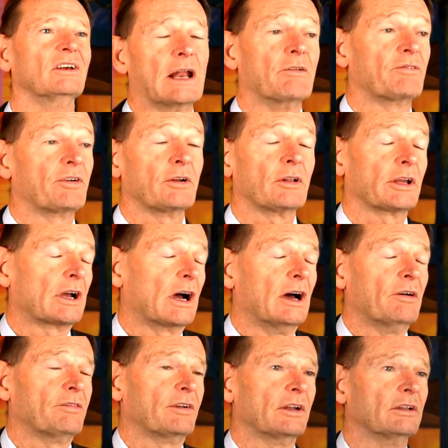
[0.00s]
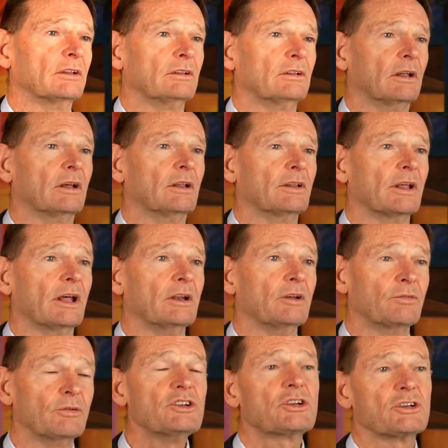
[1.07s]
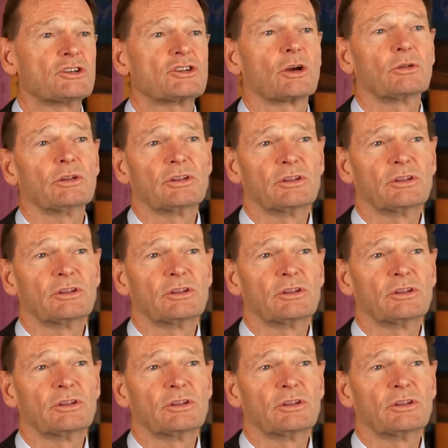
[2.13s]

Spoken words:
And I'm fairly confident that if we can show